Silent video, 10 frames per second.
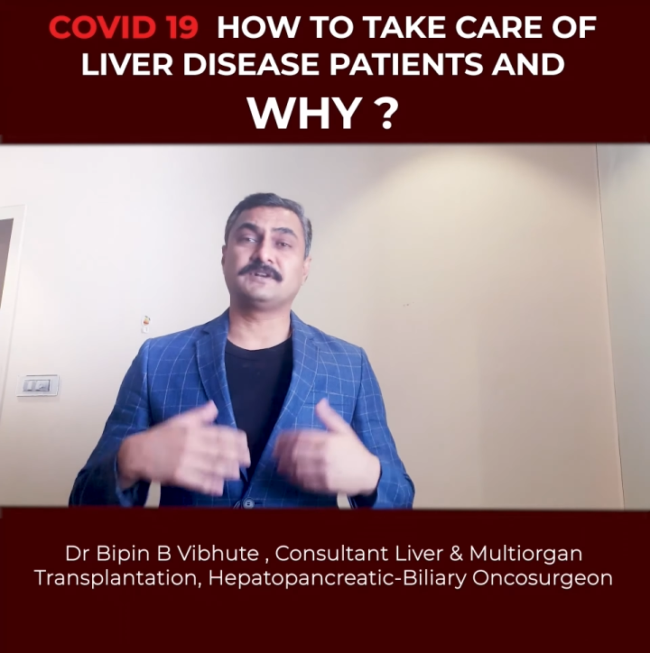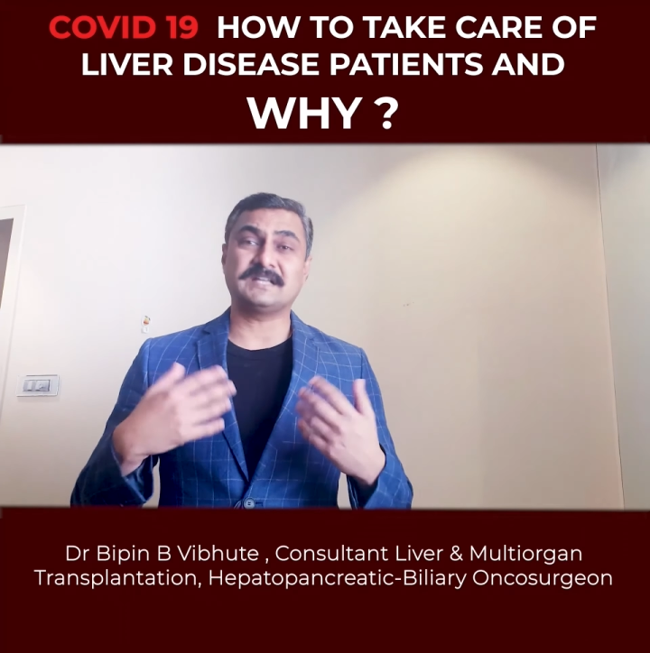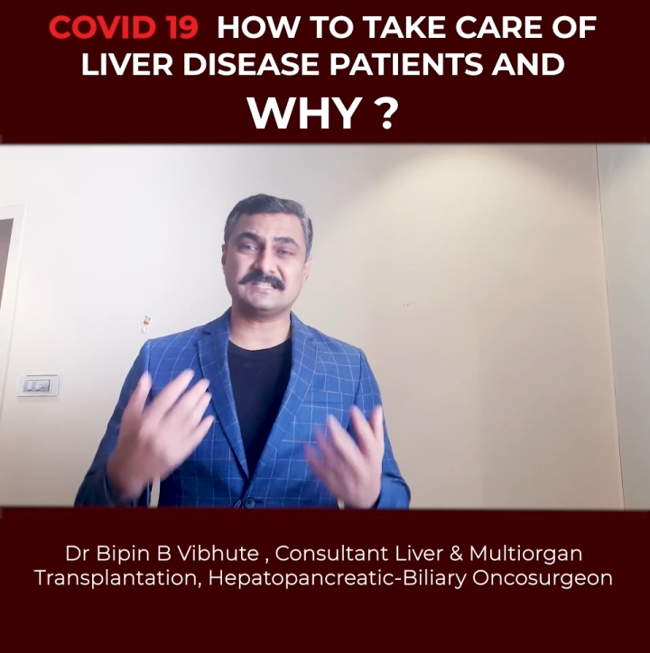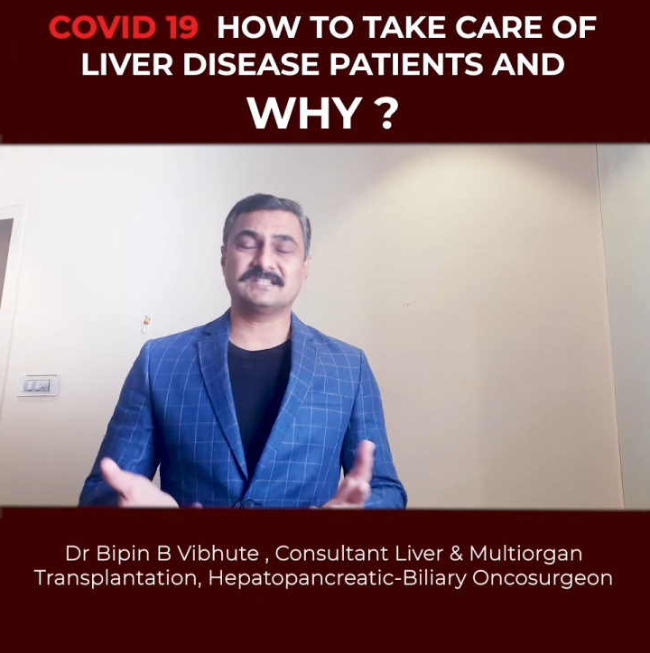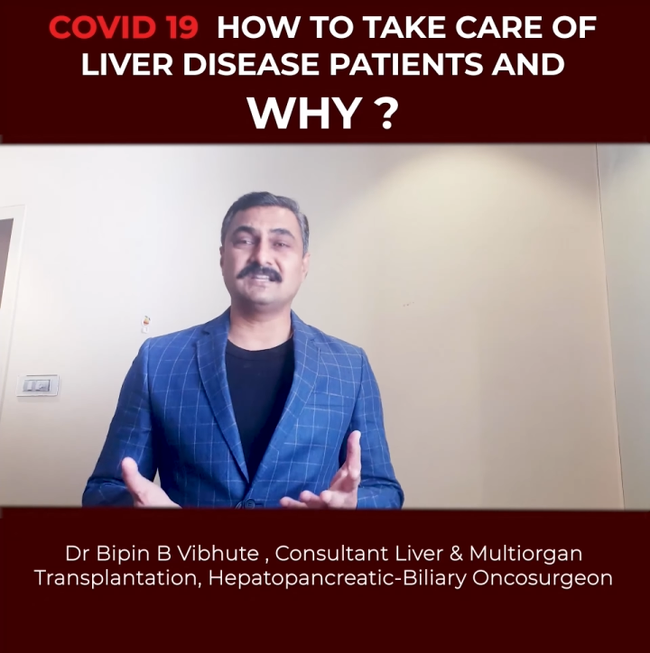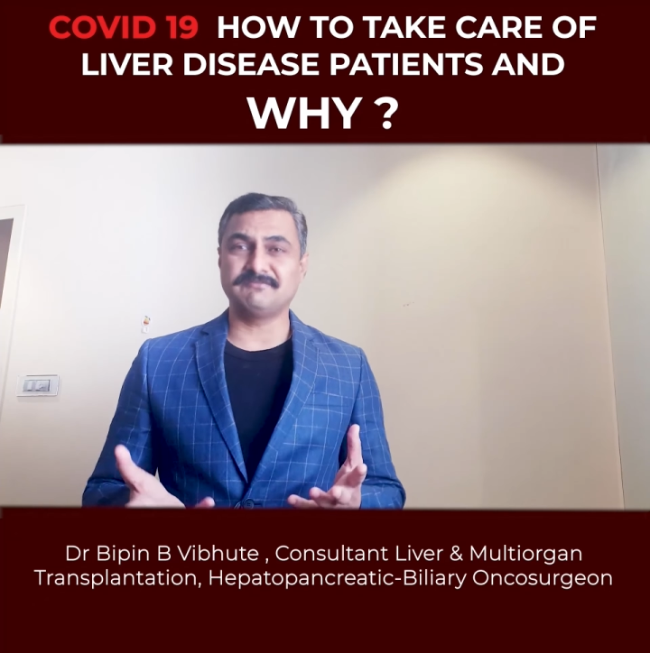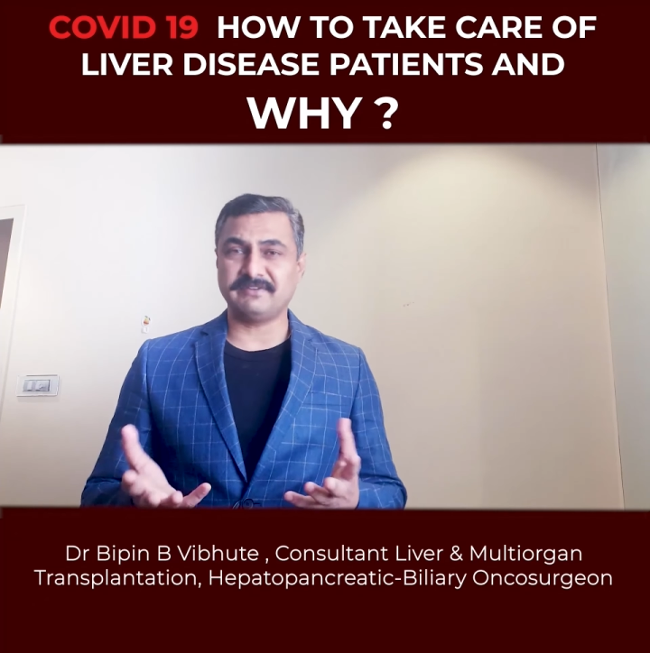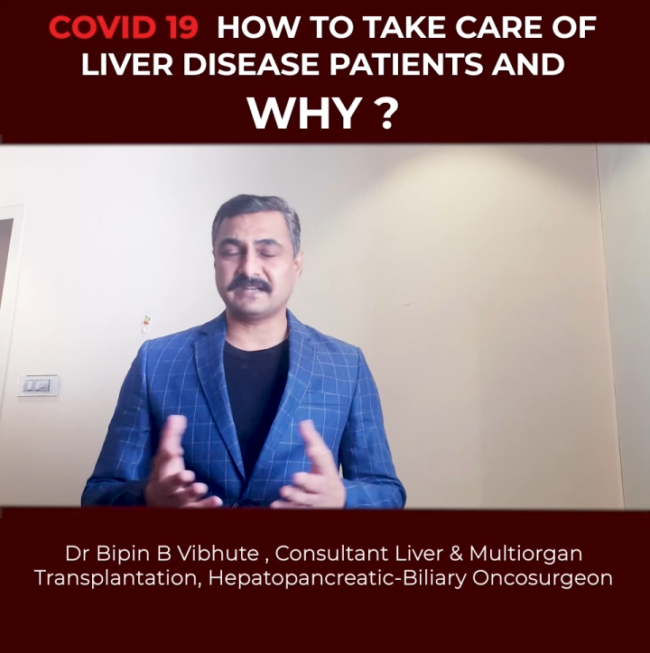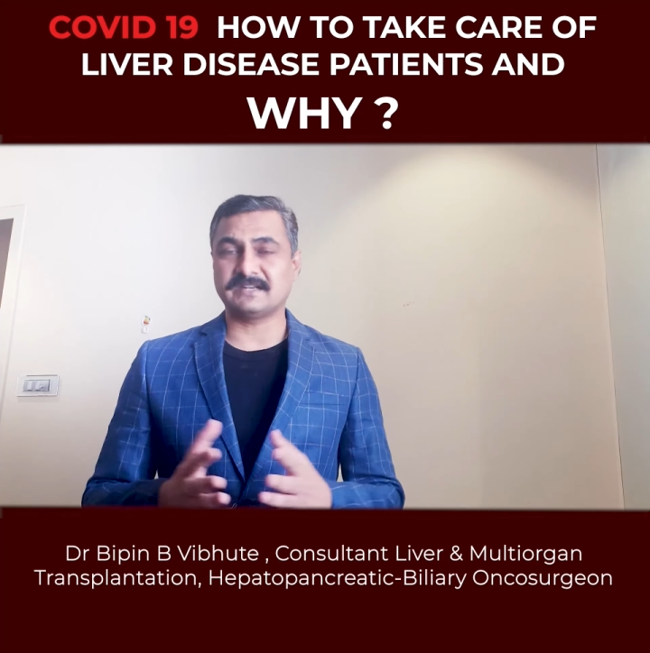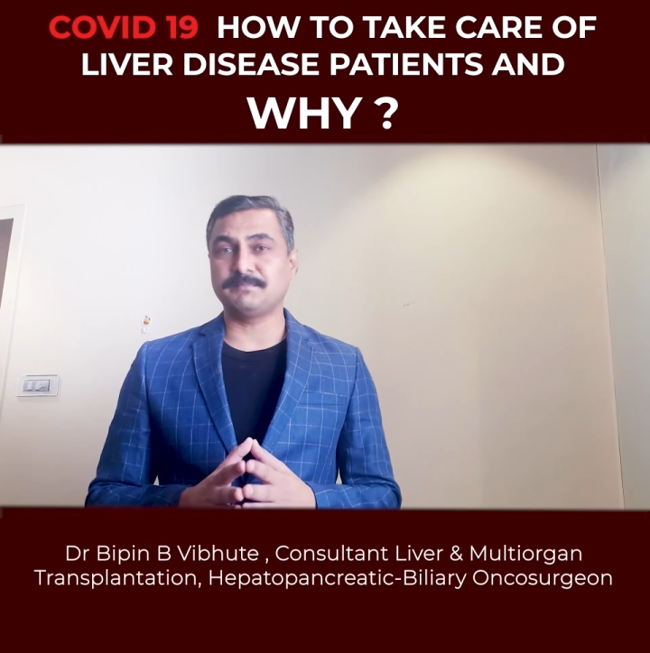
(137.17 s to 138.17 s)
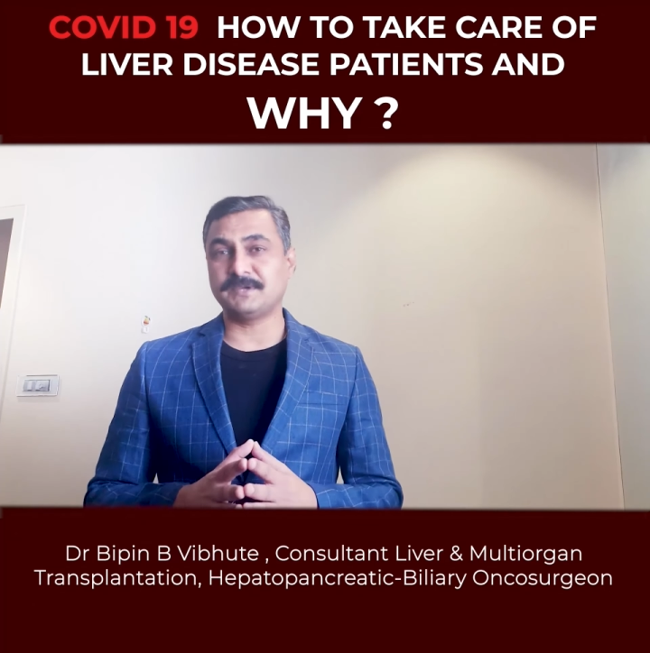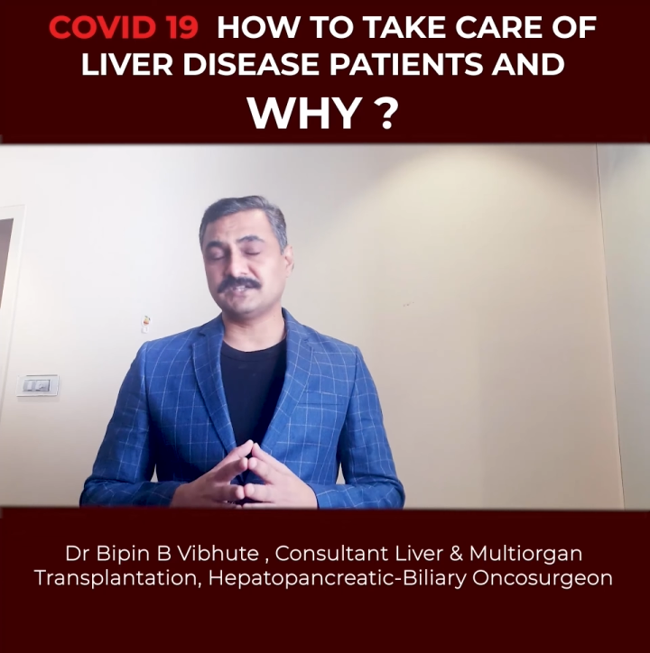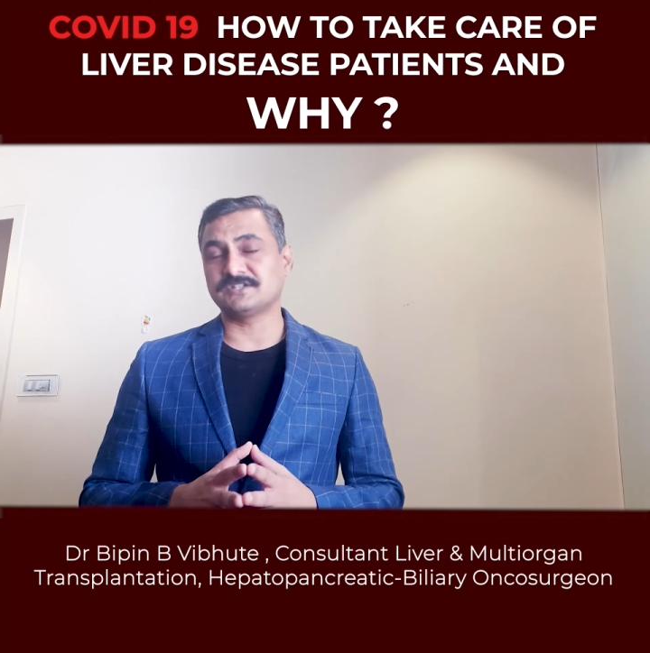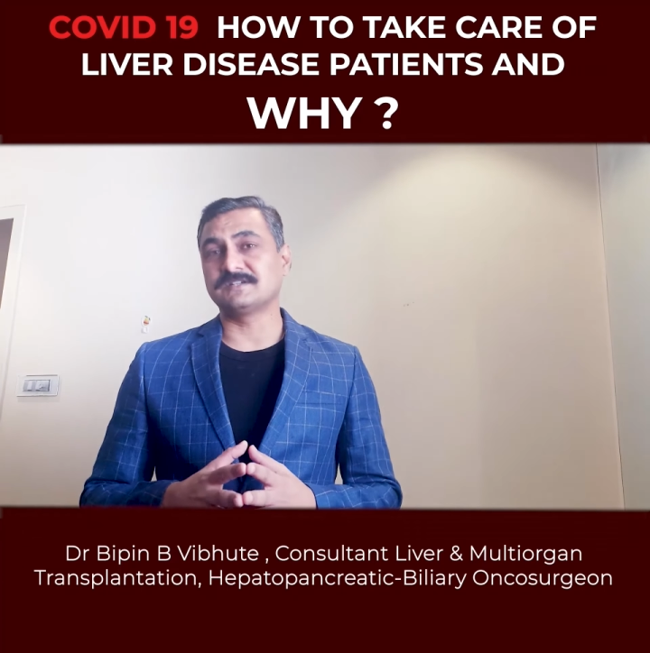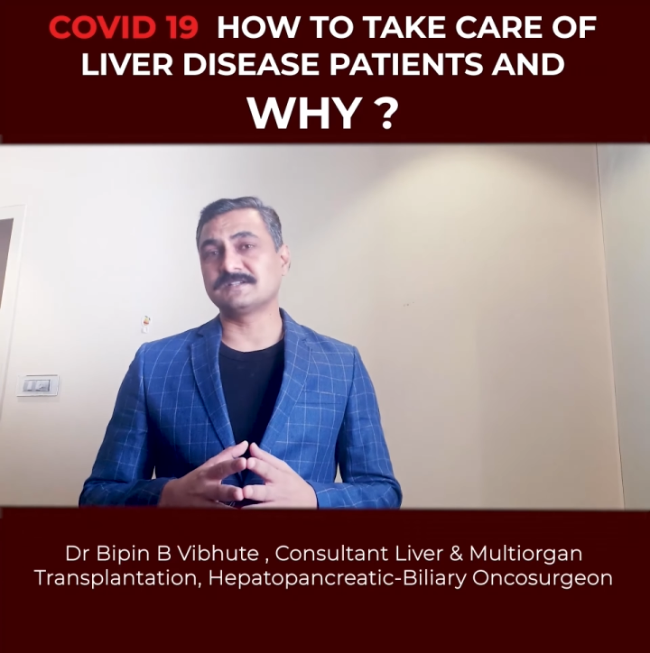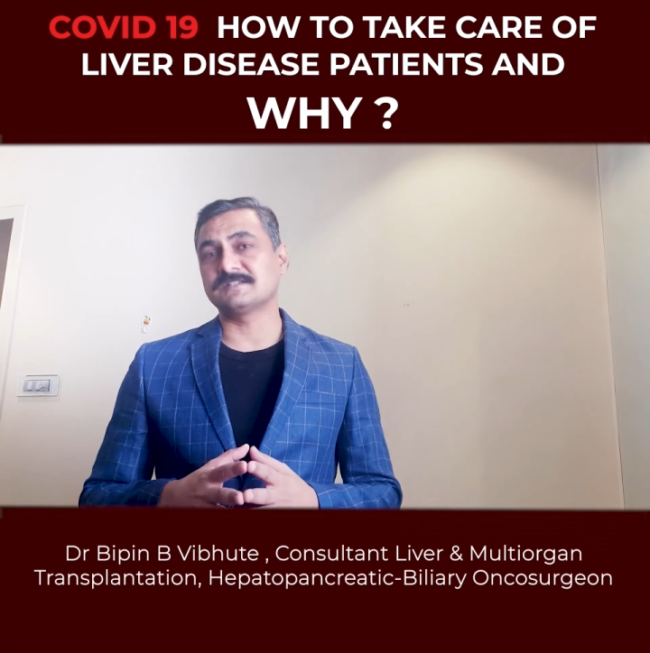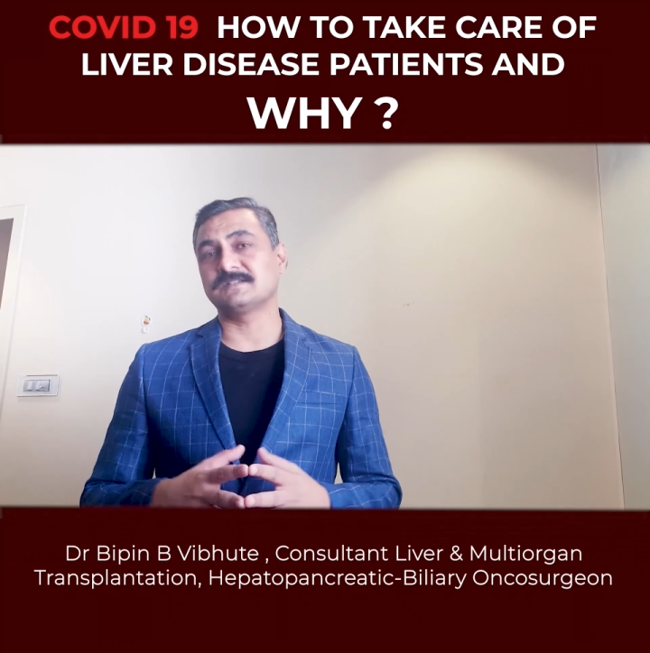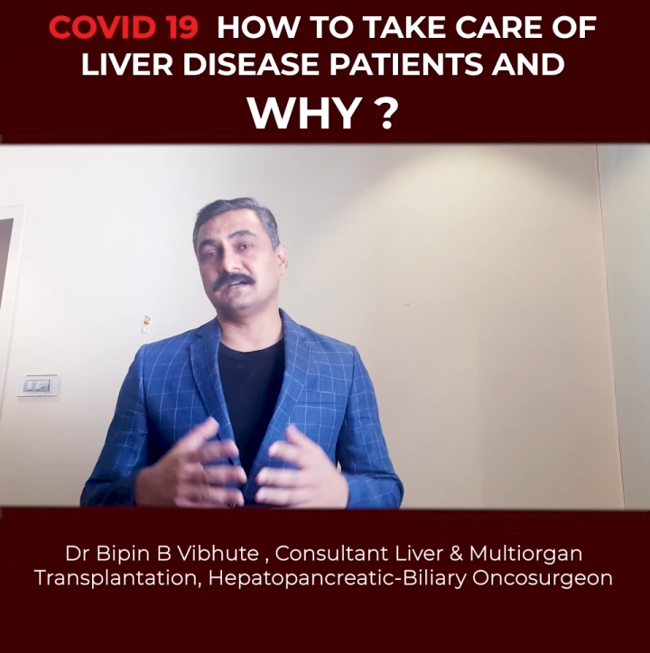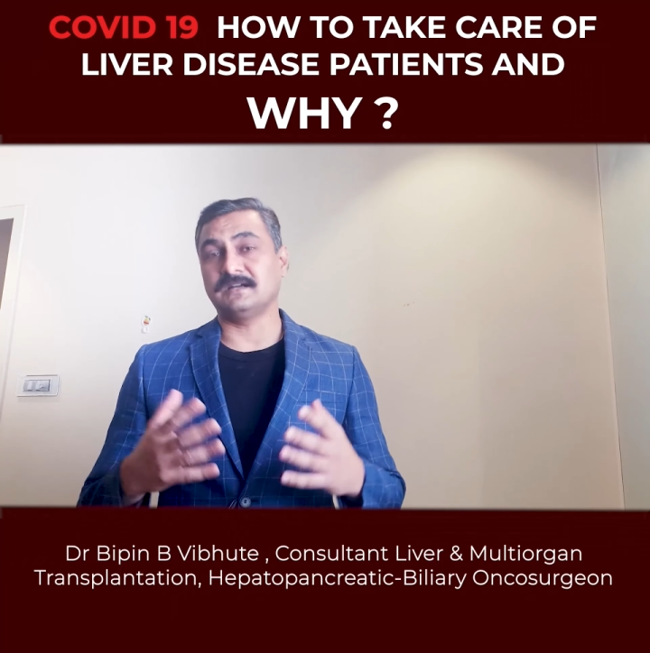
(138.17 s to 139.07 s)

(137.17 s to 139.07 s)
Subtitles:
touch the infected patients,